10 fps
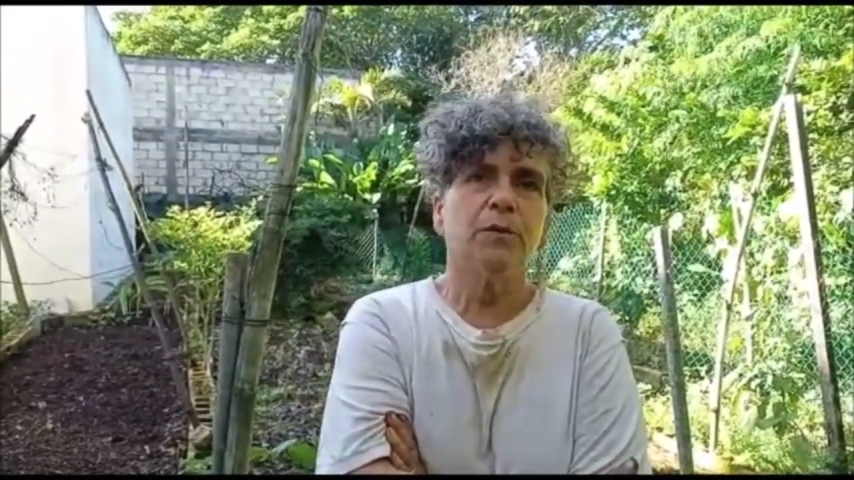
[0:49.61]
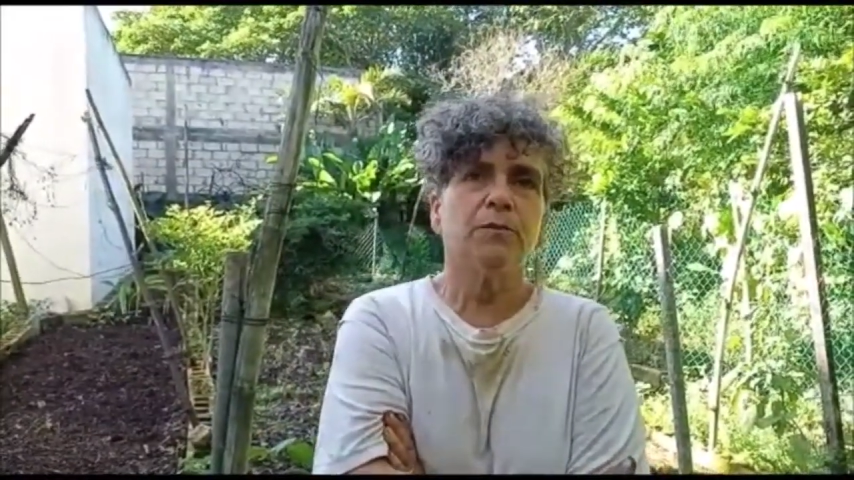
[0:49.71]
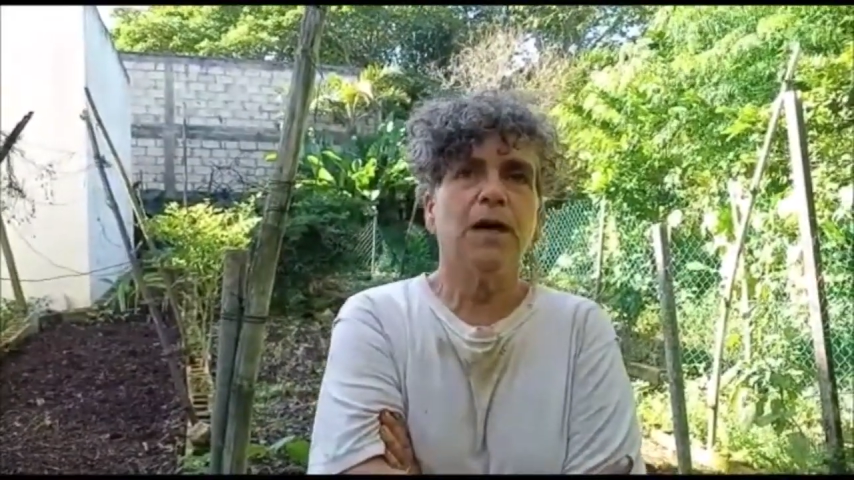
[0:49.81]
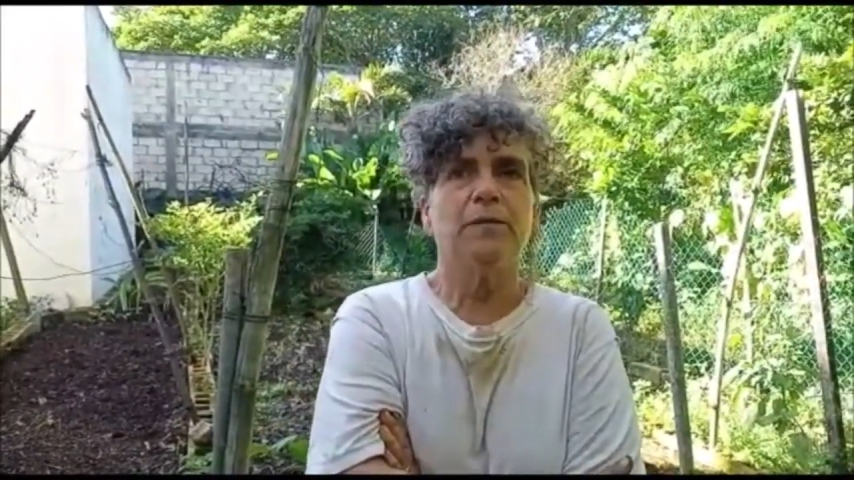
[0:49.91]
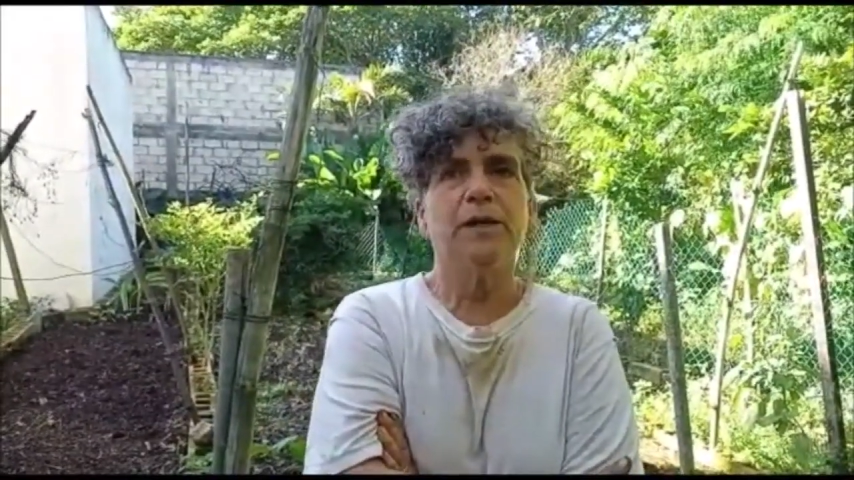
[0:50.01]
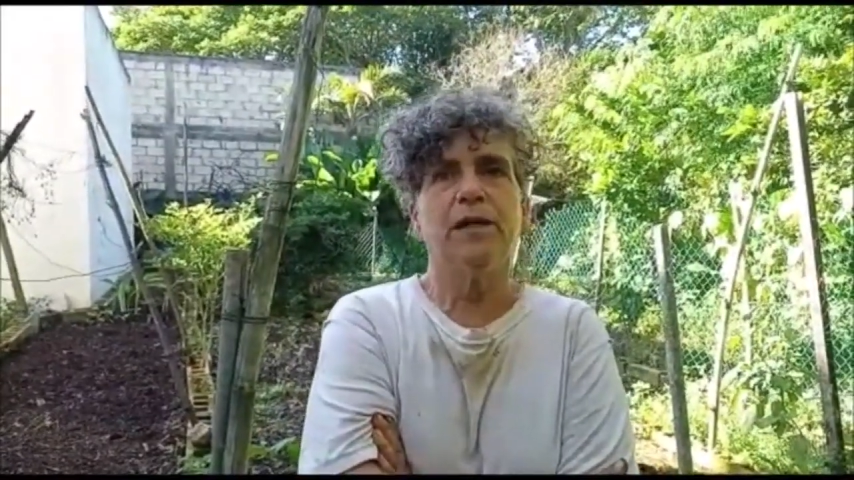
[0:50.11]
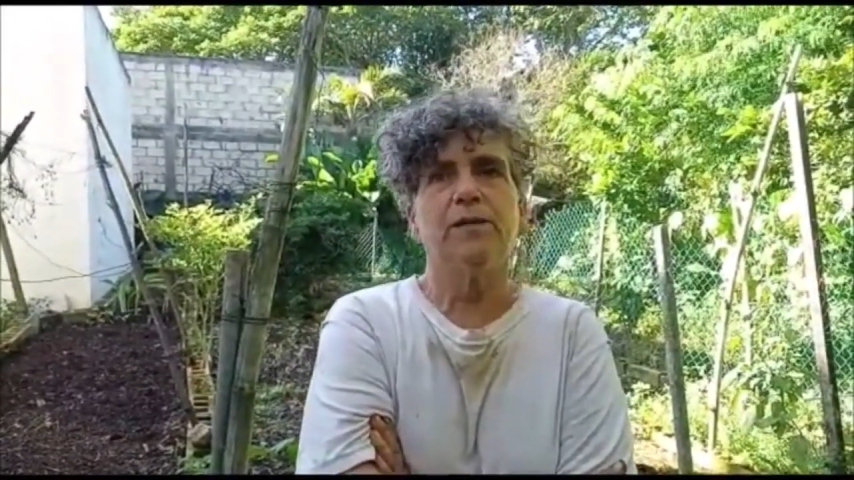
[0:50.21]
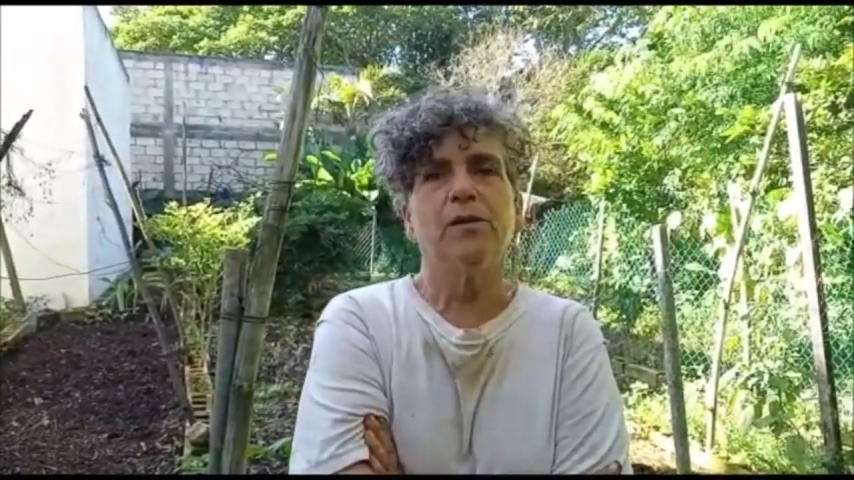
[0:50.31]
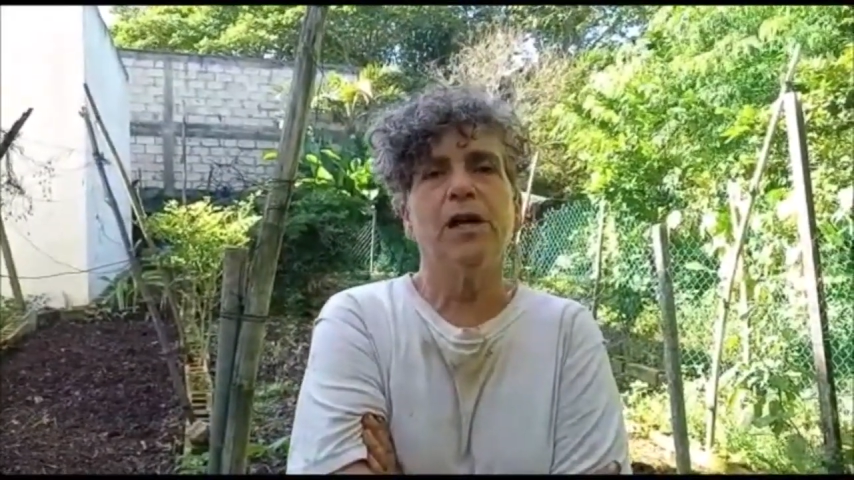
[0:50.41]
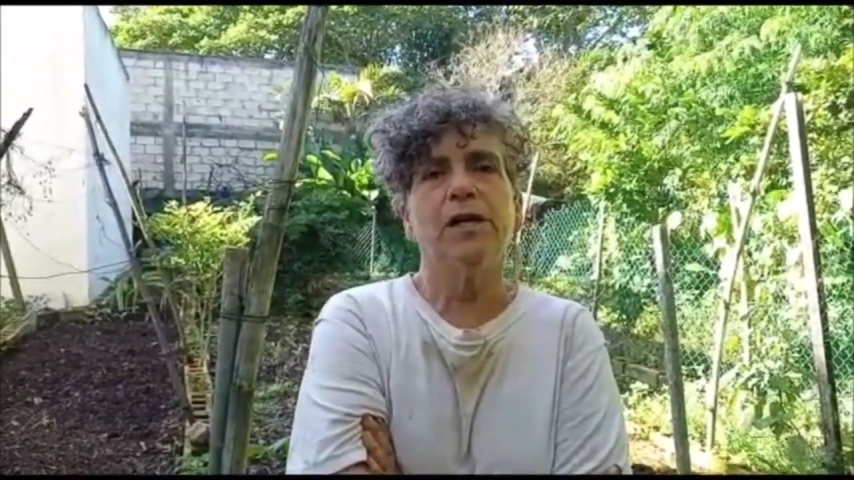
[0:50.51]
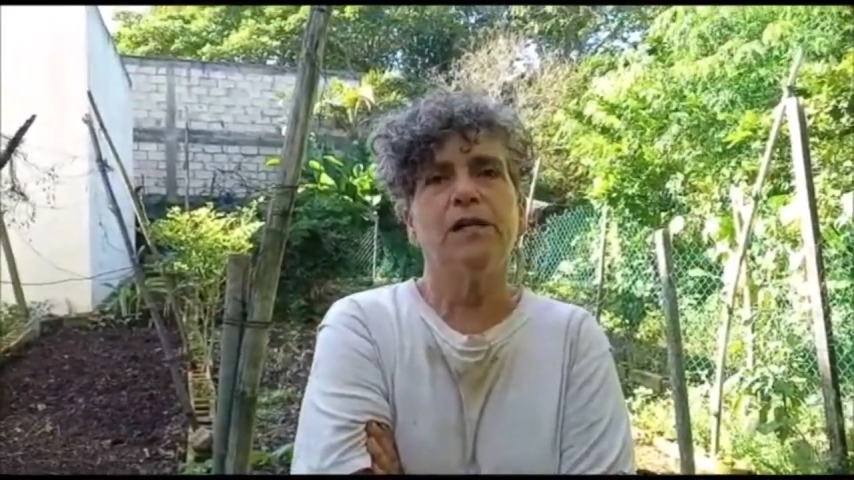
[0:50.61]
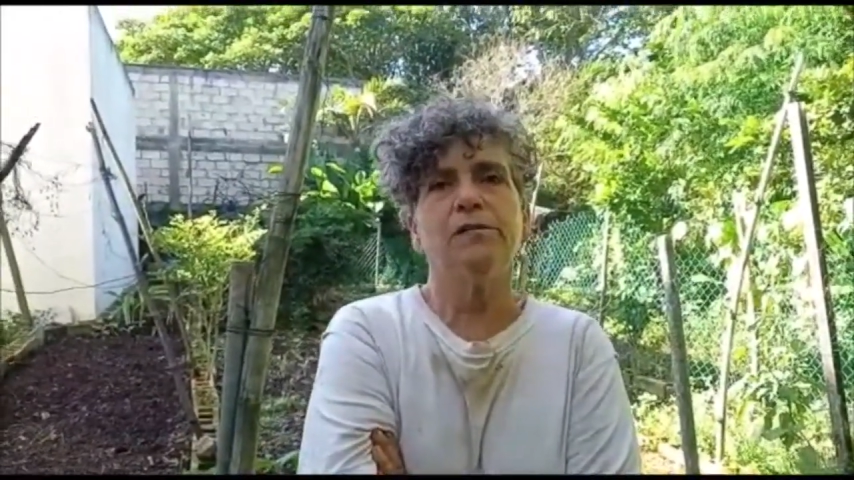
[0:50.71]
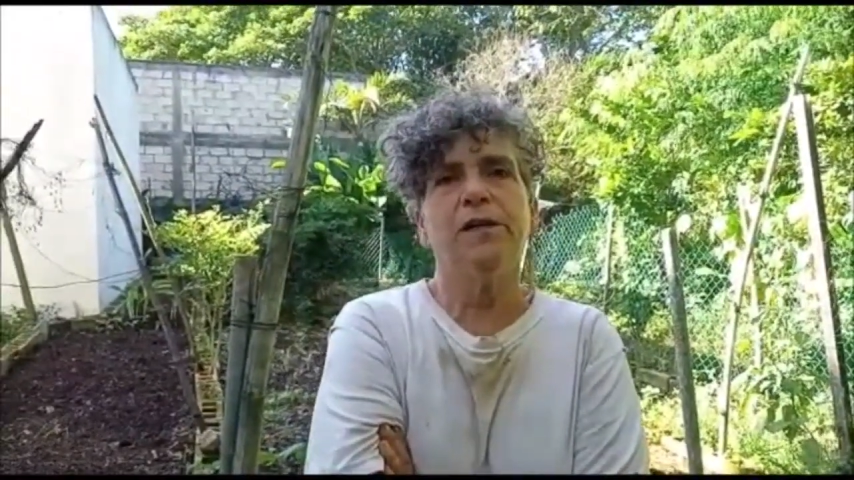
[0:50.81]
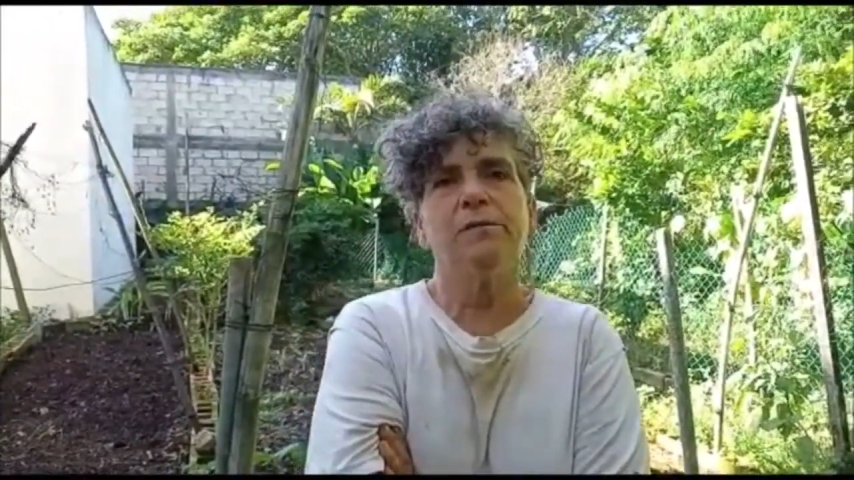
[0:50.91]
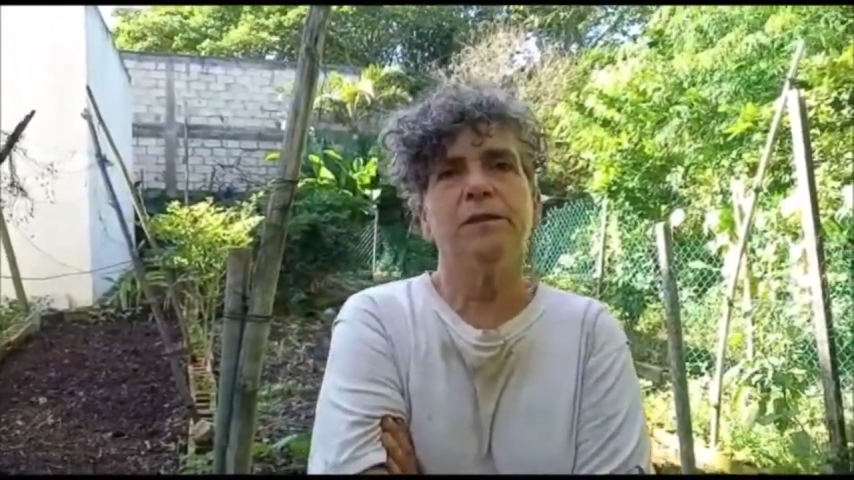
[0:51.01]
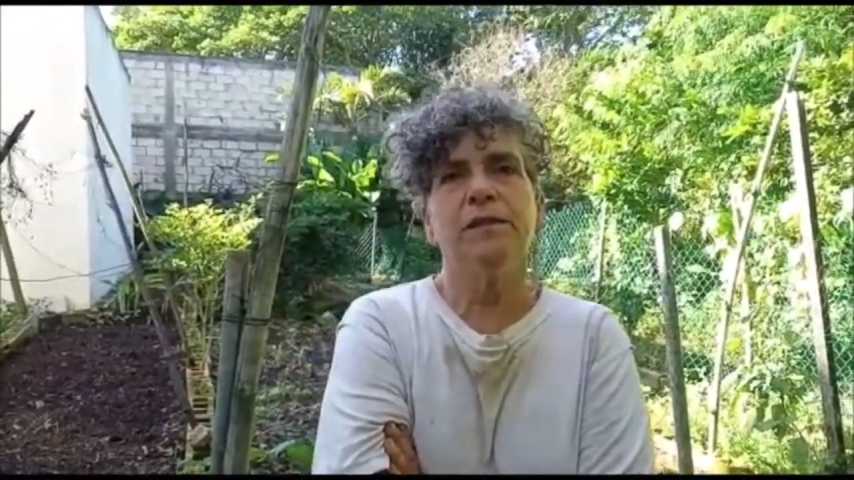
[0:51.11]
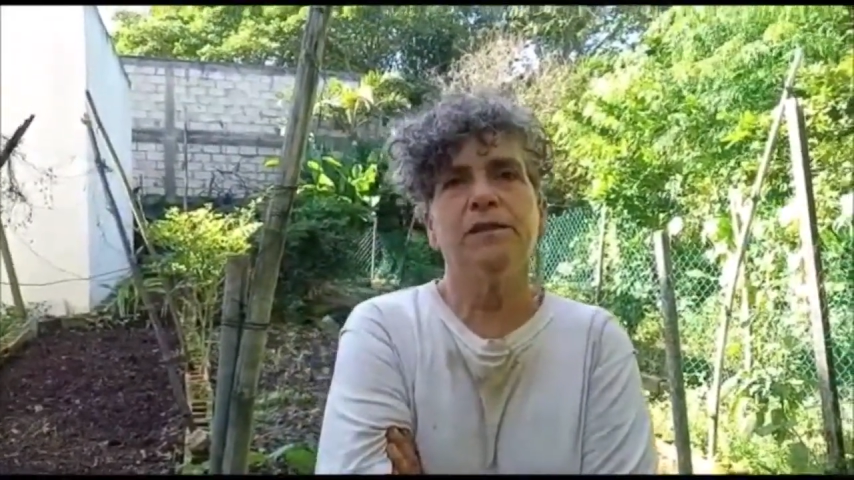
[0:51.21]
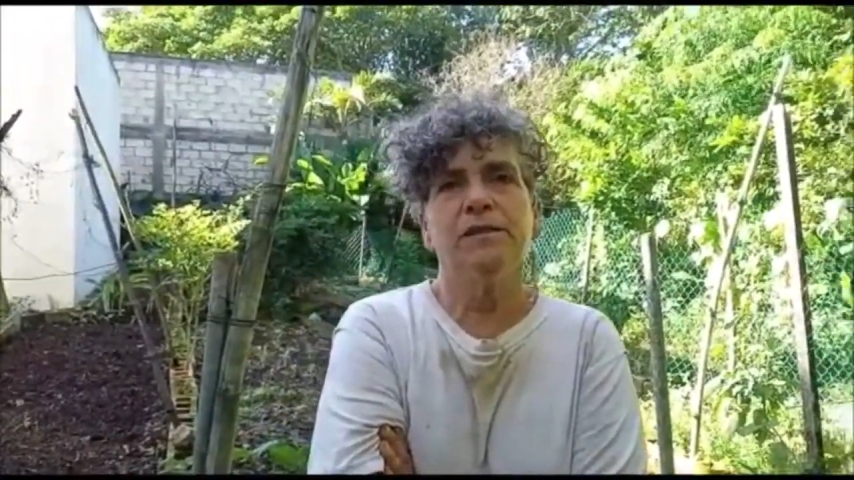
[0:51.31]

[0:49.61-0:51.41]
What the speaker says: from having an organic farm.